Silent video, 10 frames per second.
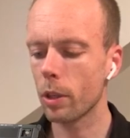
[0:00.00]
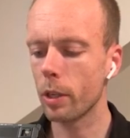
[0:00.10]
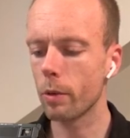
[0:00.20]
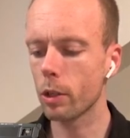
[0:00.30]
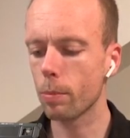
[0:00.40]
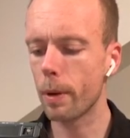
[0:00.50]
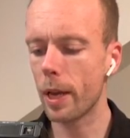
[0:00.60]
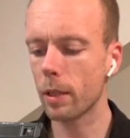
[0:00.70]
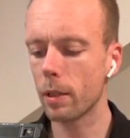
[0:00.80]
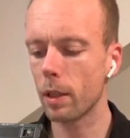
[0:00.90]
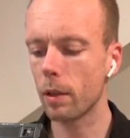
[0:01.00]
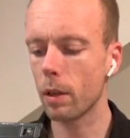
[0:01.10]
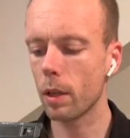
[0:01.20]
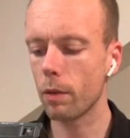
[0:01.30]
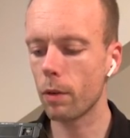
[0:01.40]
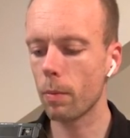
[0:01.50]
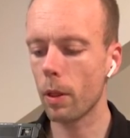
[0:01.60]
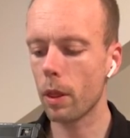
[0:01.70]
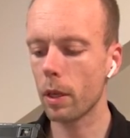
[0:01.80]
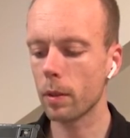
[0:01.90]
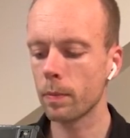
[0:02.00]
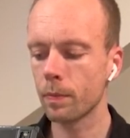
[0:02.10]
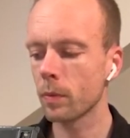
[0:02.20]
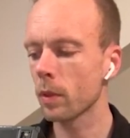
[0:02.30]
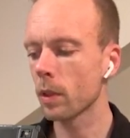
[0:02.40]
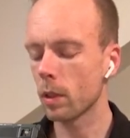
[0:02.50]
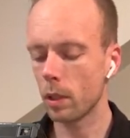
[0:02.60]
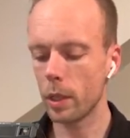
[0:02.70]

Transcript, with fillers: can you expect? Yeah, that's what you get with these thick cards. That's